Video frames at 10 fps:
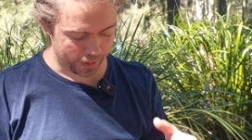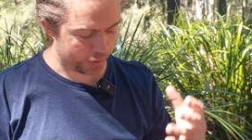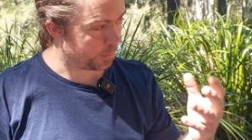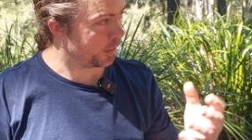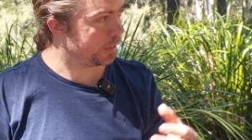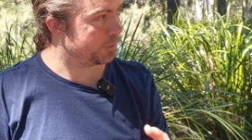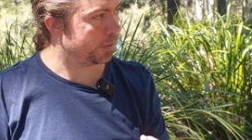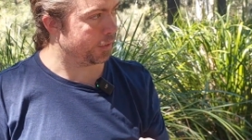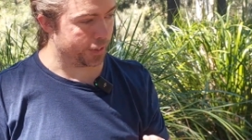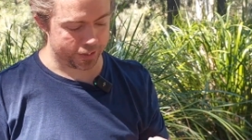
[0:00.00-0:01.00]
I was working
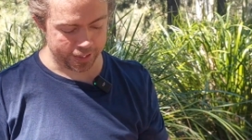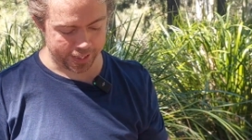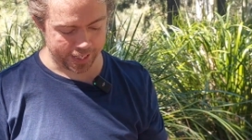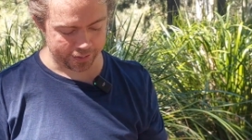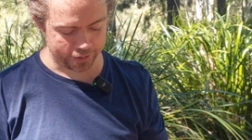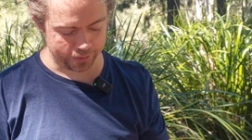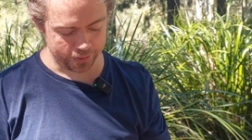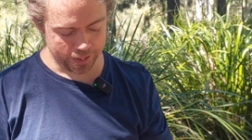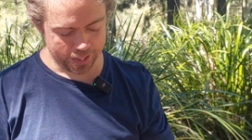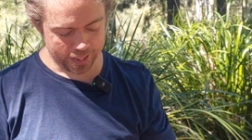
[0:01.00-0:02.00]
for Logan City
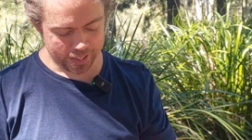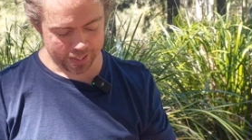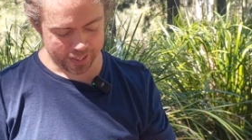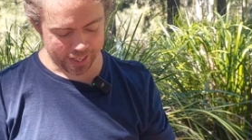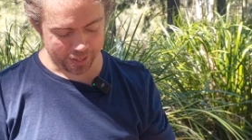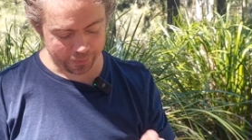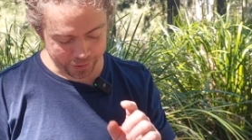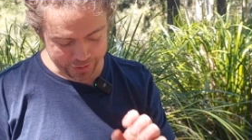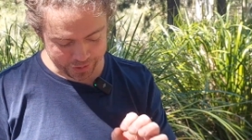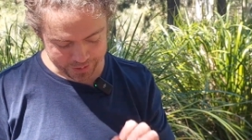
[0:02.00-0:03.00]
Council. And
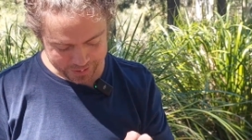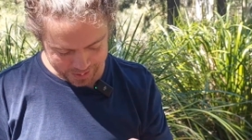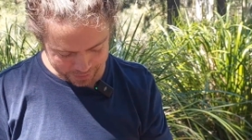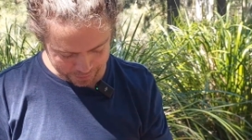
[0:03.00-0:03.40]
what you can see,